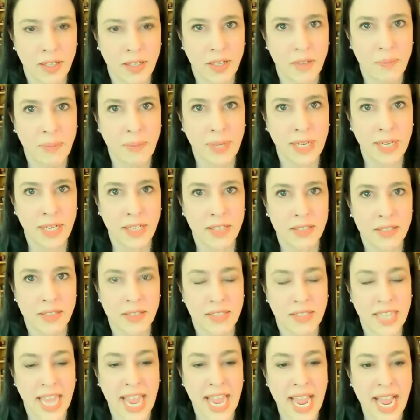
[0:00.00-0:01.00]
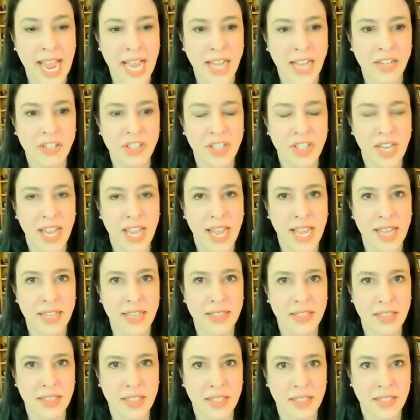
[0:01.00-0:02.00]
but it's cash as
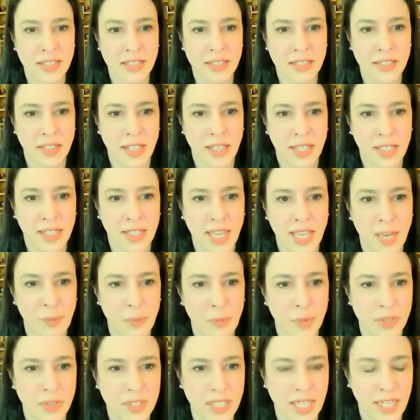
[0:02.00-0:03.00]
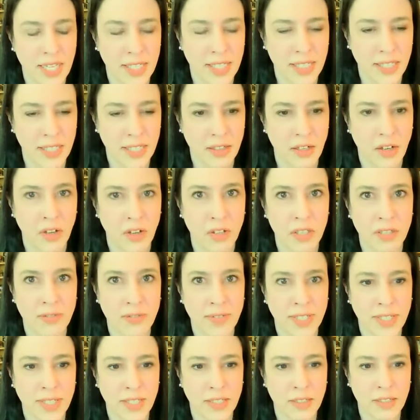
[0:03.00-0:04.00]
is, like, yep, we'll take it, all of
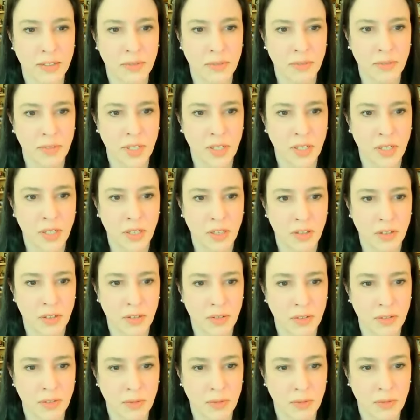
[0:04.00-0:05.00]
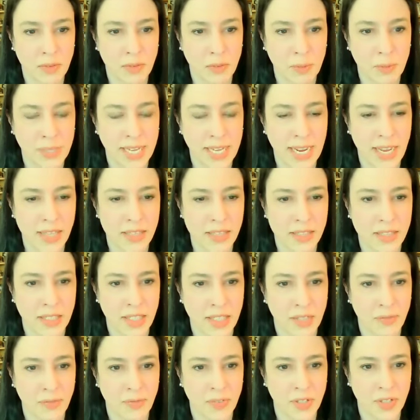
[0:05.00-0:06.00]
it. You know, we can't see
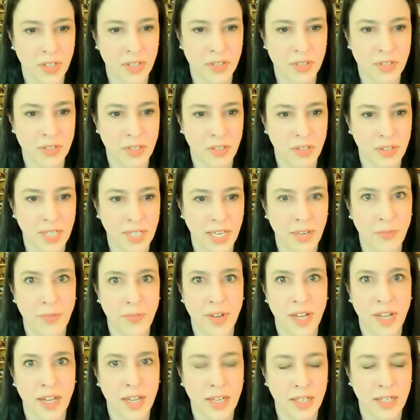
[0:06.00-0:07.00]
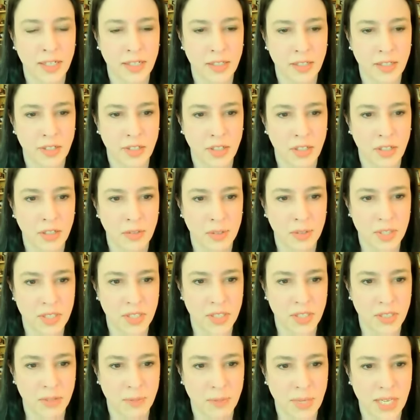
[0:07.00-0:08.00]
it first. Okay, fine. You know, we're just
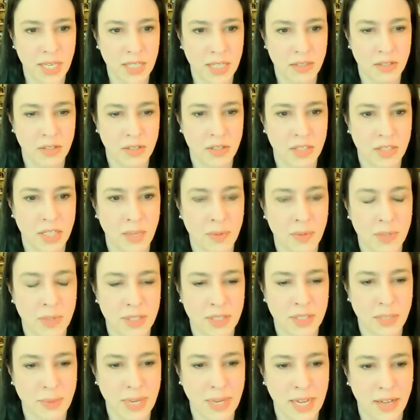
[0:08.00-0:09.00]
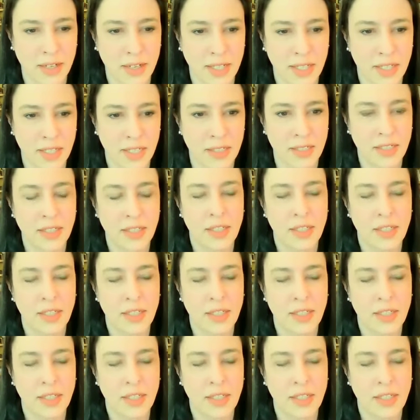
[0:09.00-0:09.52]
going to make certain assumptions about it.